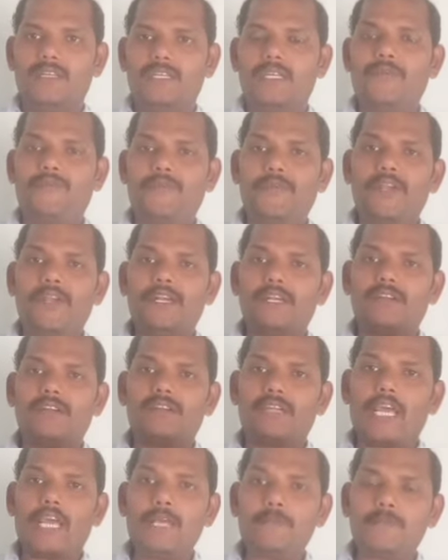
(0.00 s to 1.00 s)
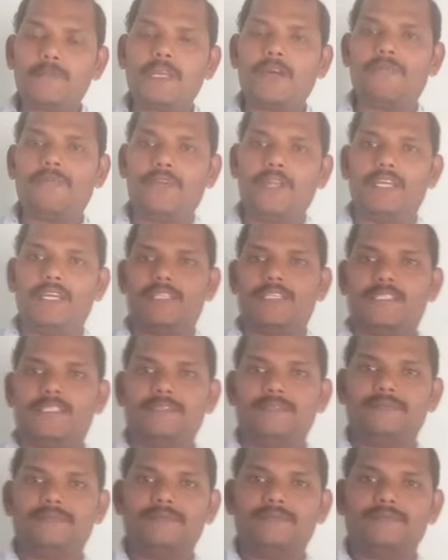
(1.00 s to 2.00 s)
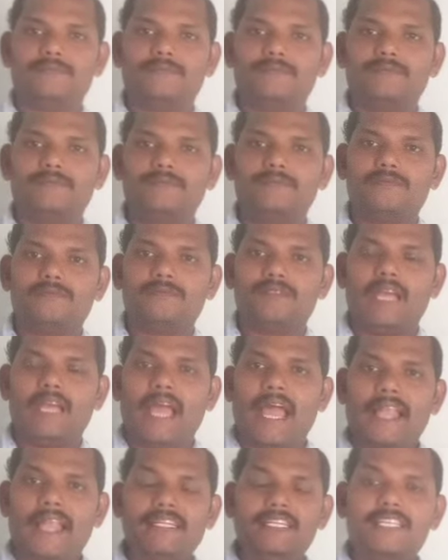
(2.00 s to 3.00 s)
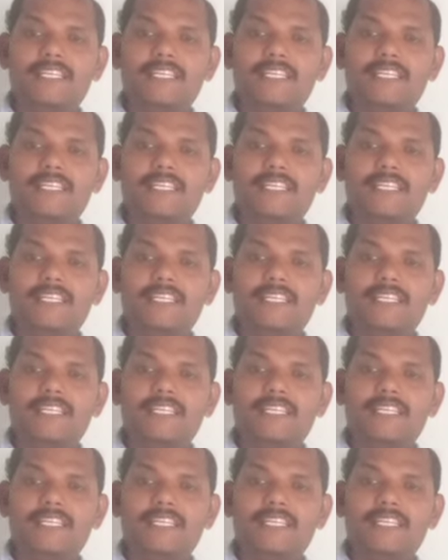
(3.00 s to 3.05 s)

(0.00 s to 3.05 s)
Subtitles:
different types of trees, and